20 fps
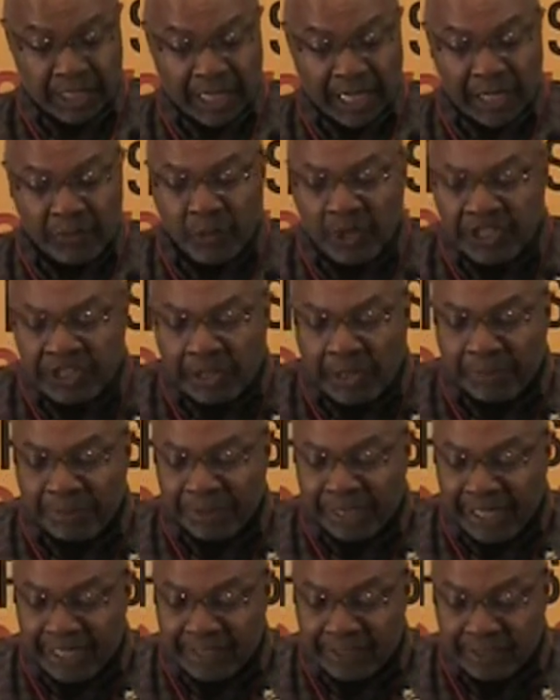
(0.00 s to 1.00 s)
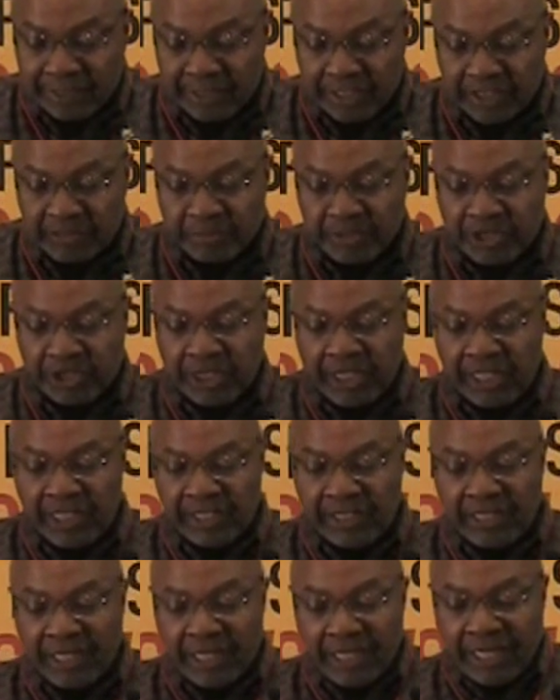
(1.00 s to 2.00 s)
And we shall place this
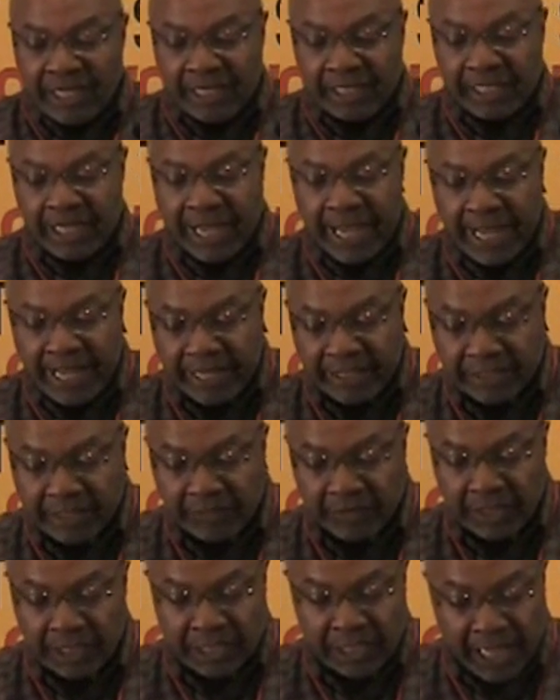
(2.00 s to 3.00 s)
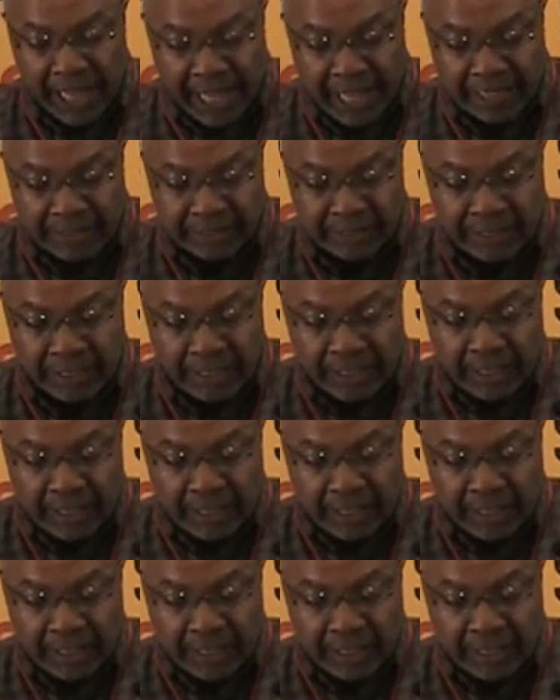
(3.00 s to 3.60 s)
machine in the hands of the class